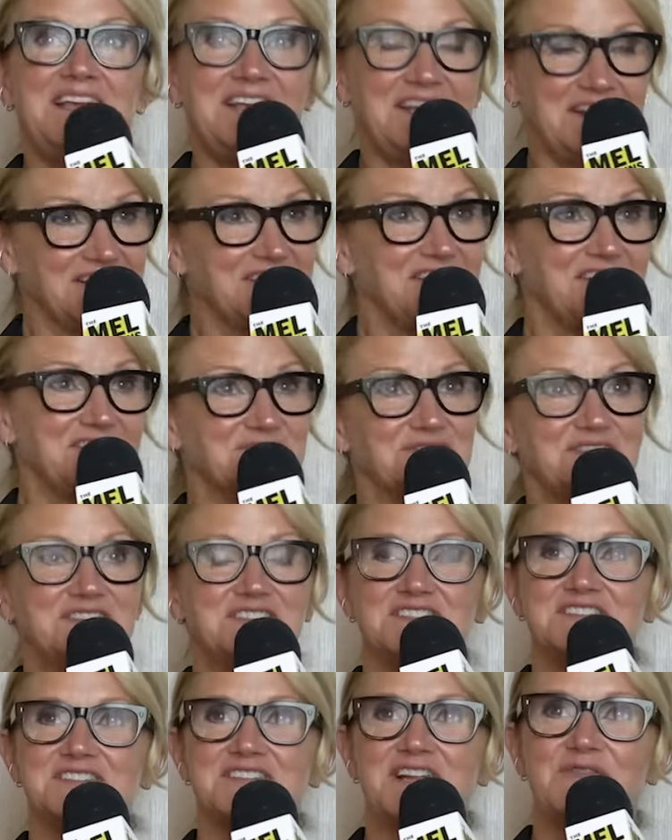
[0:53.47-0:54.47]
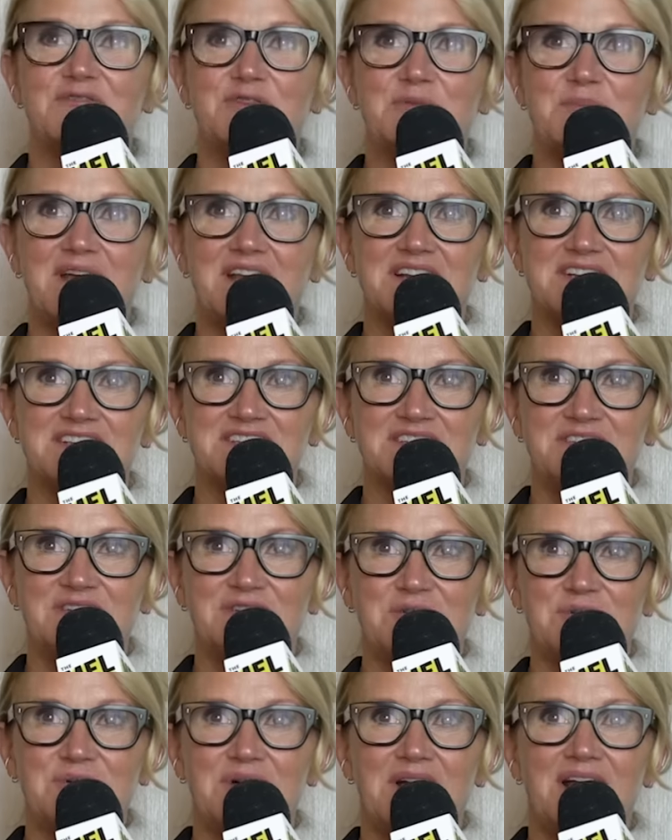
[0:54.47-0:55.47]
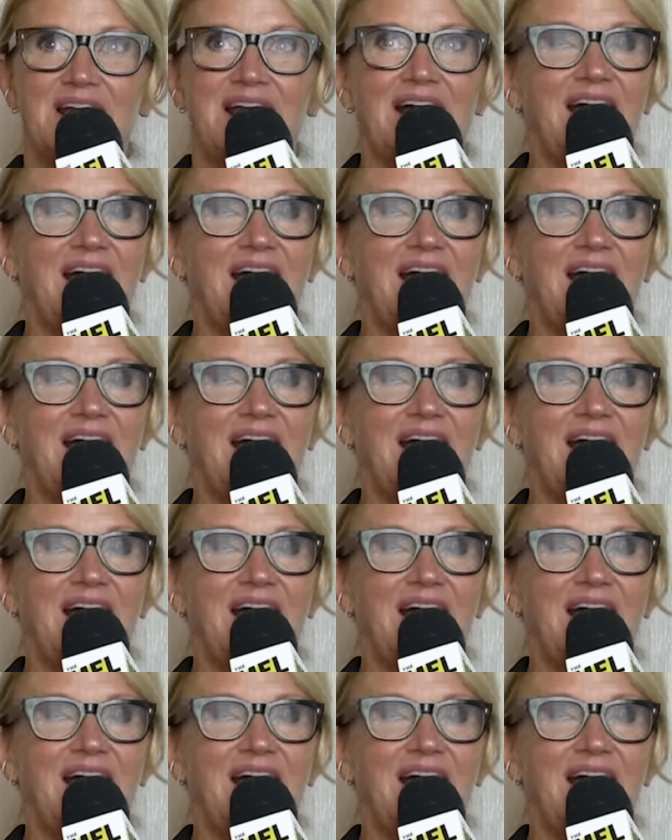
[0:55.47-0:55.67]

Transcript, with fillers: in a country she's never been to.